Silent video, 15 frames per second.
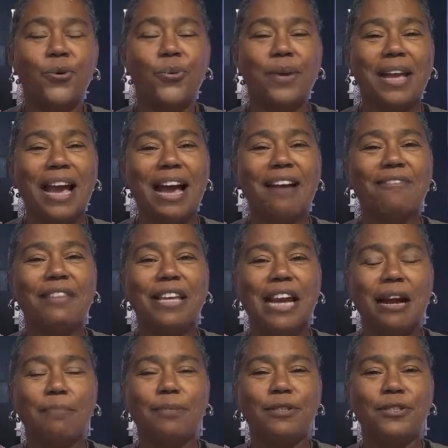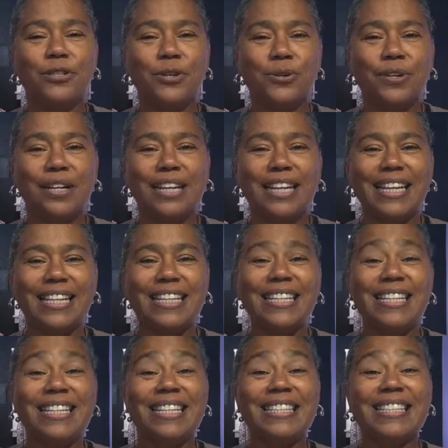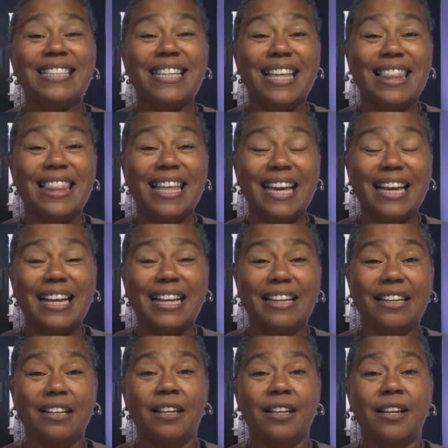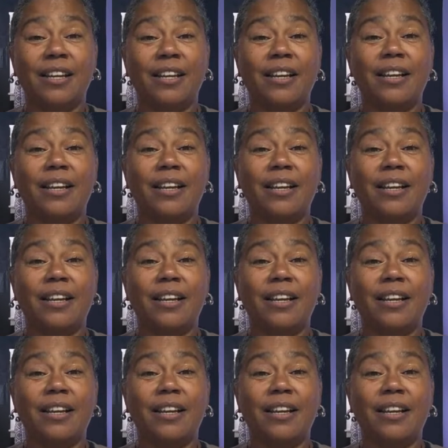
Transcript: we have the opportunity to then,